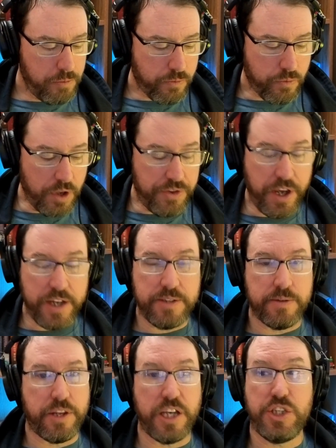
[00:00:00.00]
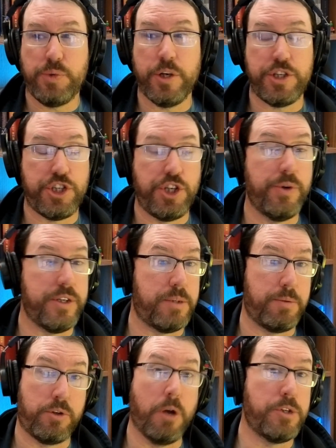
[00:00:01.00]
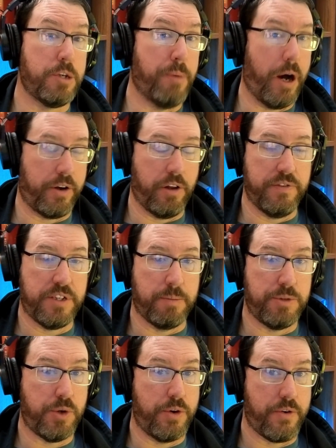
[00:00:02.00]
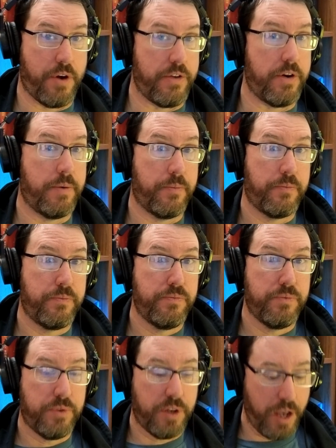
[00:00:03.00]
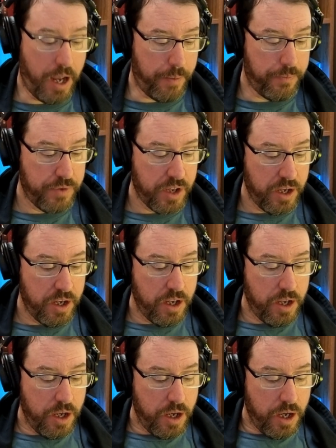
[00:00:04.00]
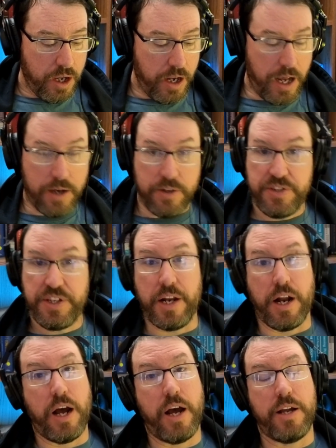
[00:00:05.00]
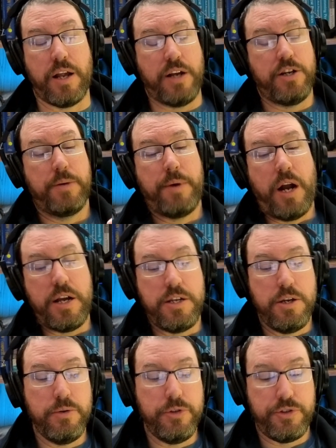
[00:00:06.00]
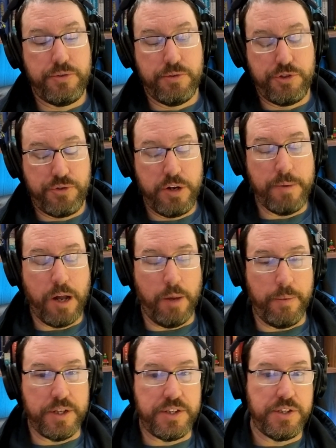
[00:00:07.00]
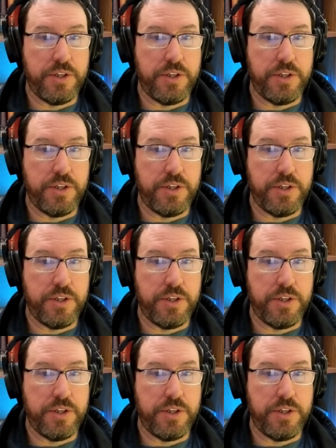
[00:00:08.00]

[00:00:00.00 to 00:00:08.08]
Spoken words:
they switch to a subscription model of some sort or other. Okay. Now, as I said, I use StreamElements